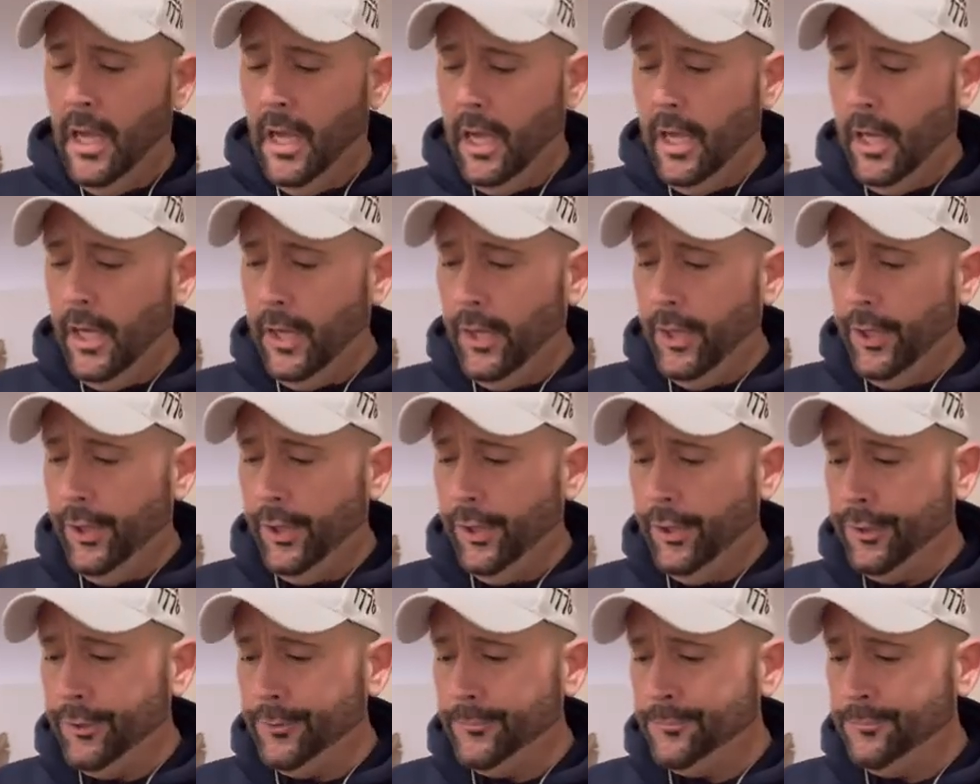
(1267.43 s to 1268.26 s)

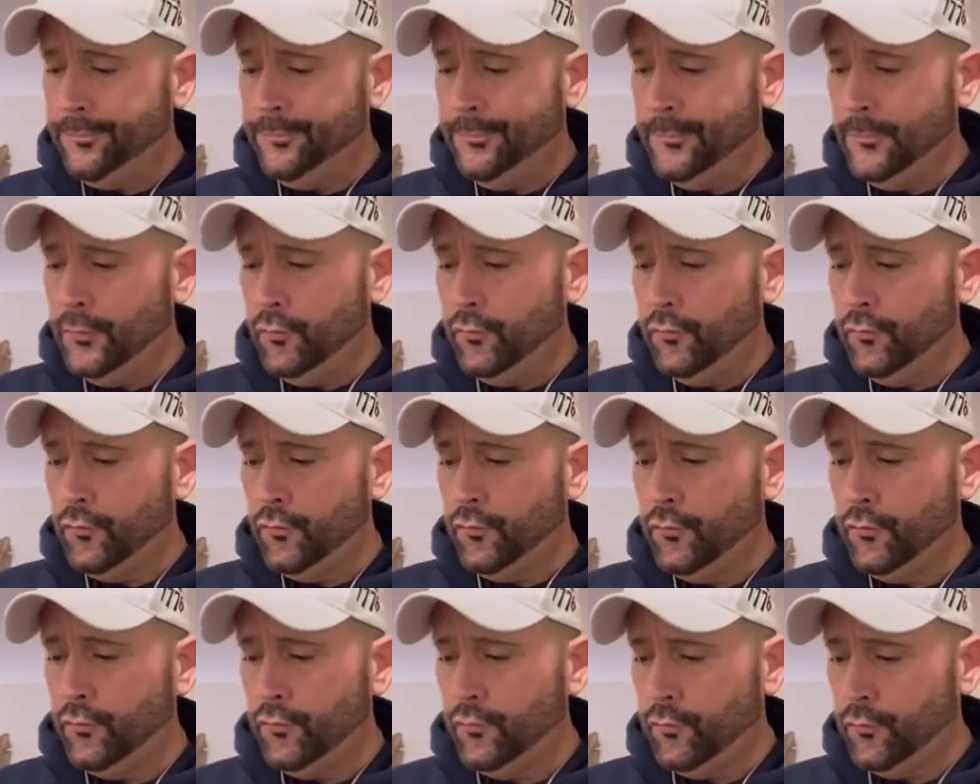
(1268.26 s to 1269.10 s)
Um,
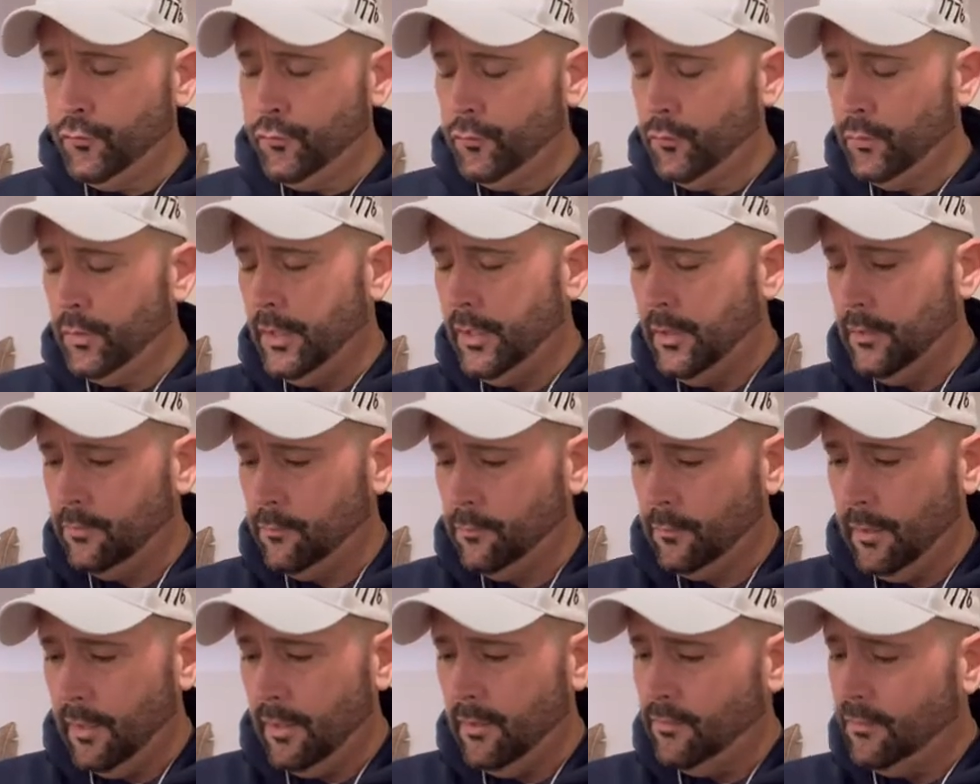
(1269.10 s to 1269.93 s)
what
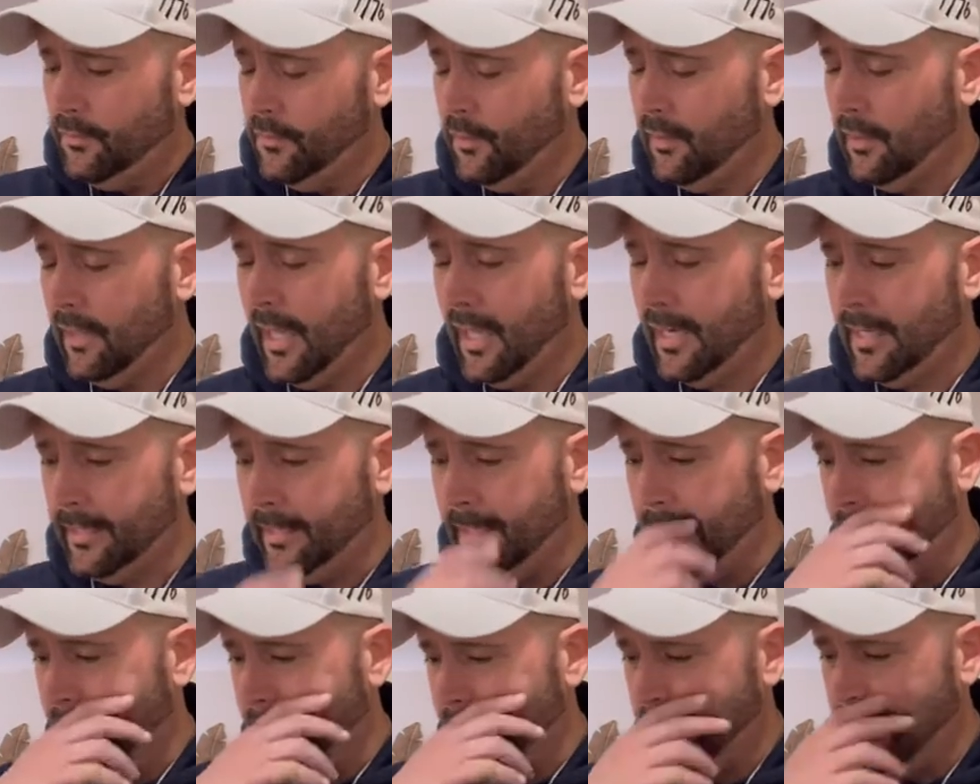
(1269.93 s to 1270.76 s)
else? What else? So a lot of
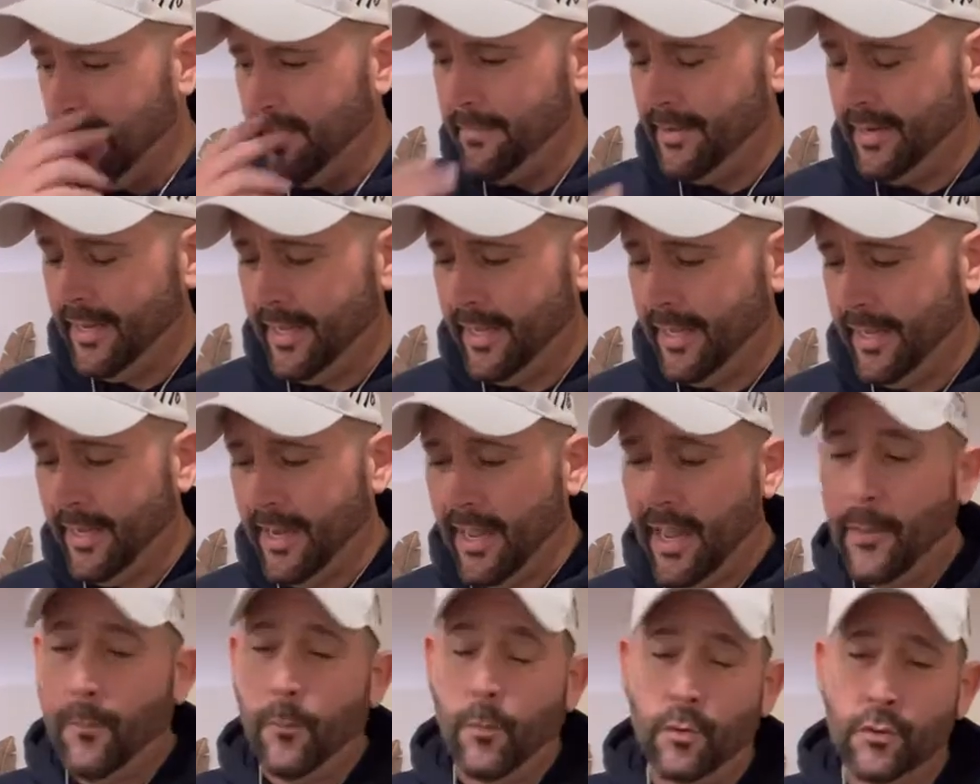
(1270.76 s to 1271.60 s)
gear coming in,
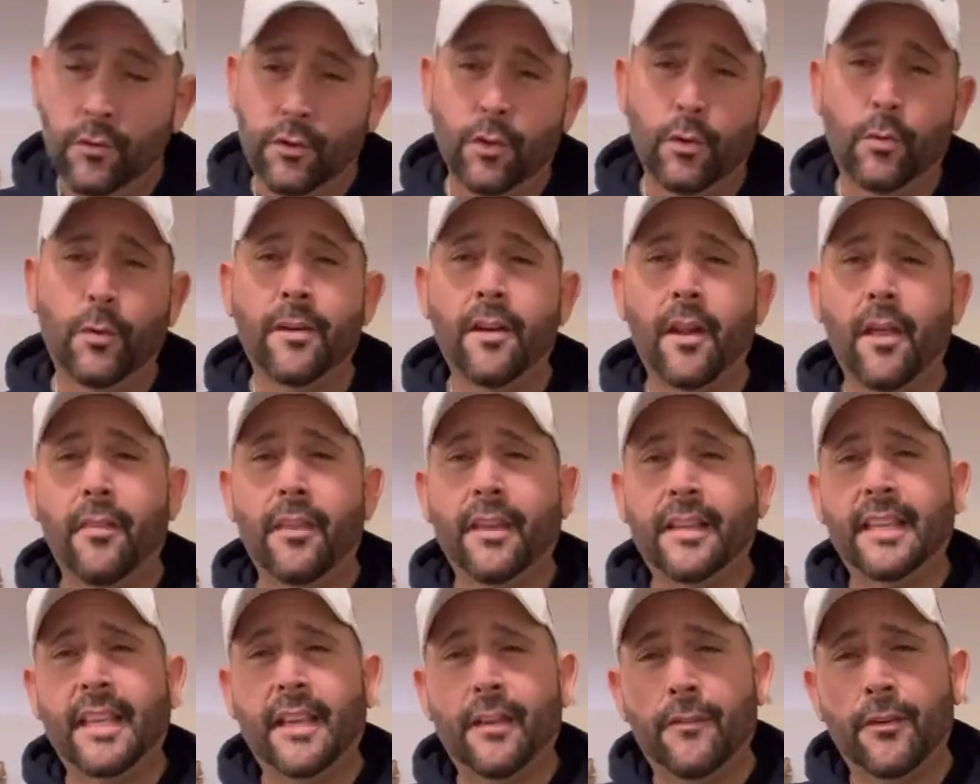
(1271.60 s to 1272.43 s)
and we'll do
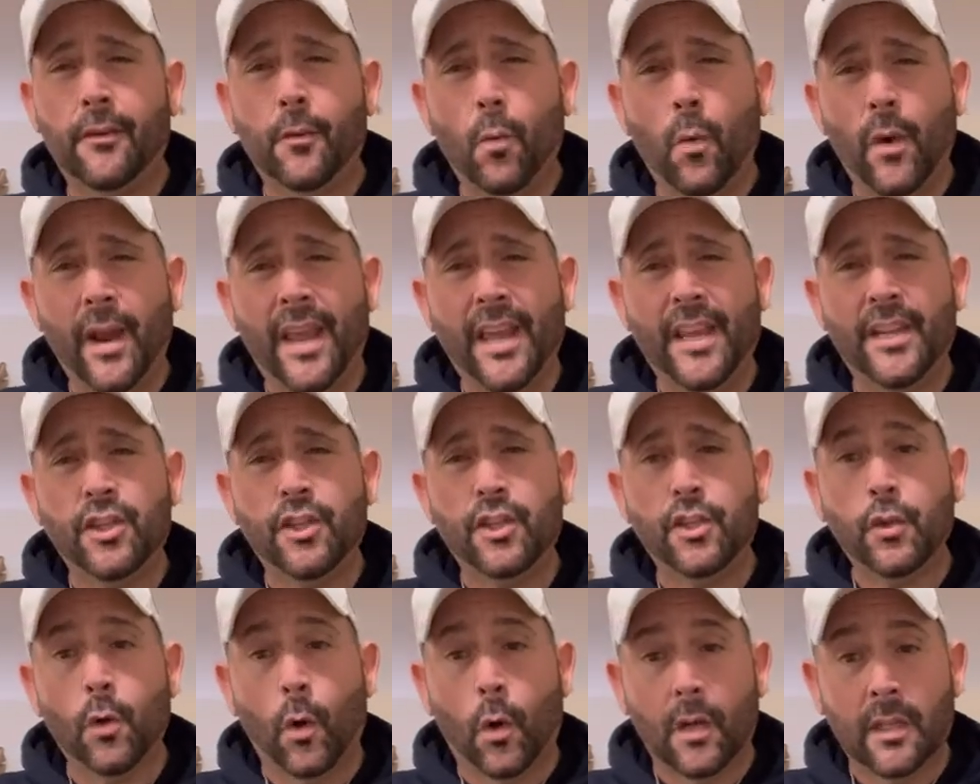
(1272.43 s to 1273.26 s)
another giveaway
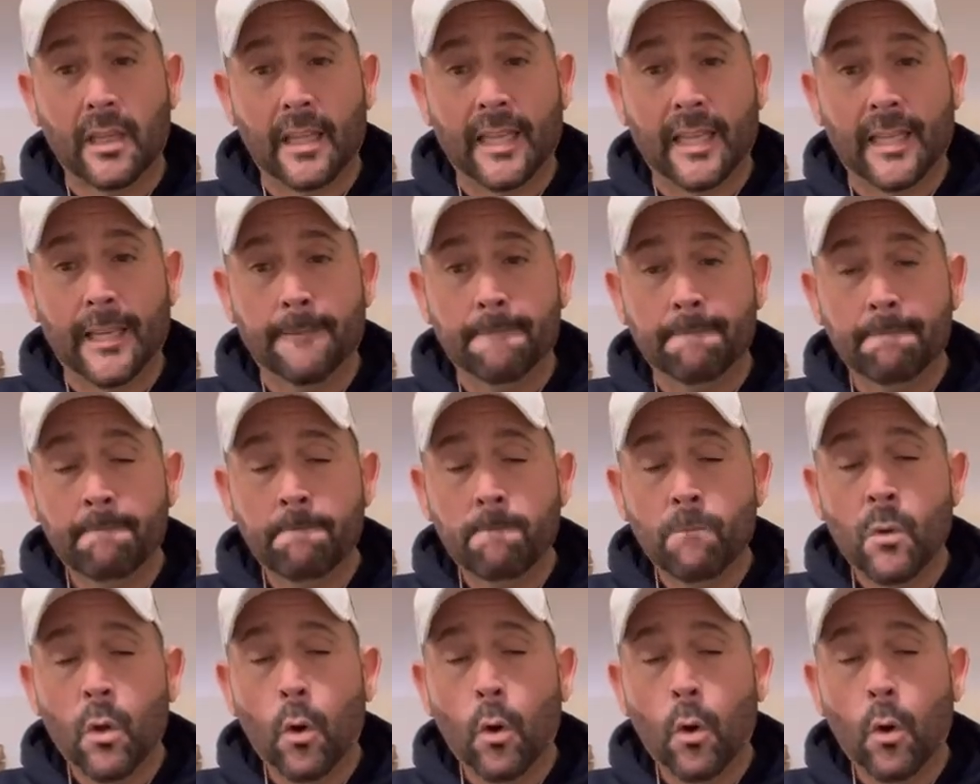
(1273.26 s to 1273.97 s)
shortly.